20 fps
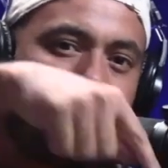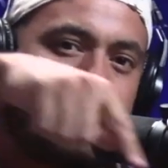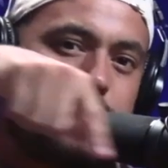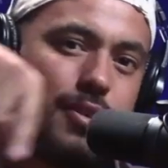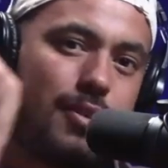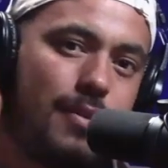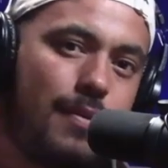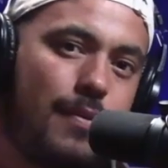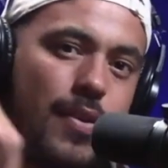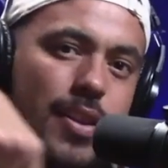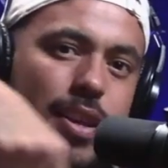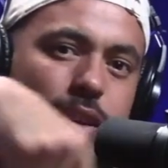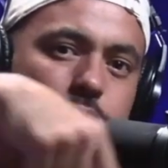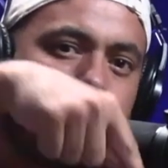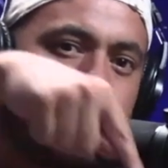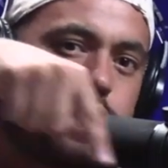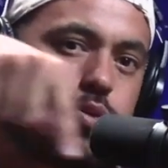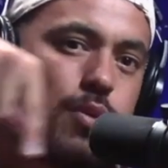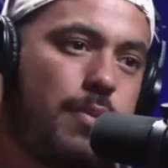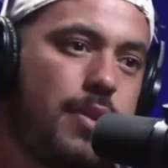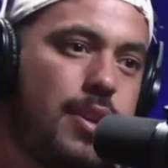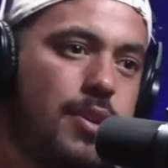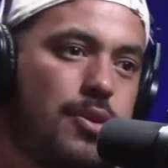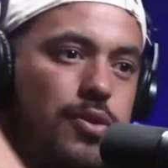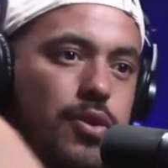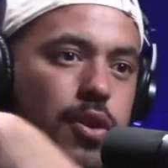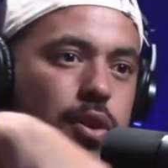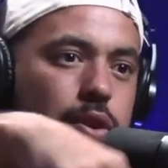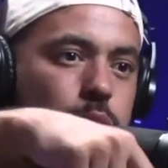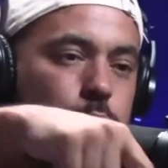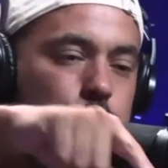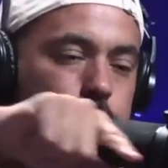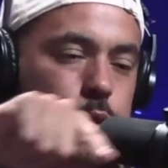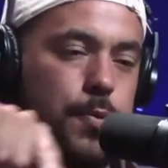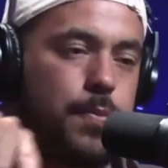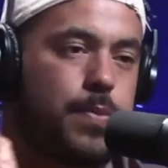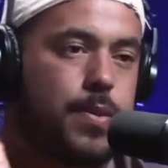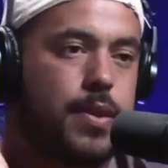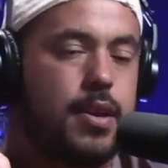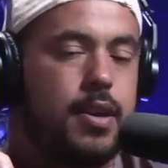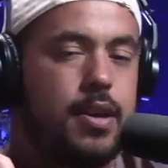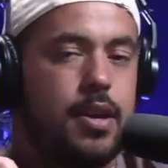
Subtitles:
just I feel like you're just swimming in circles.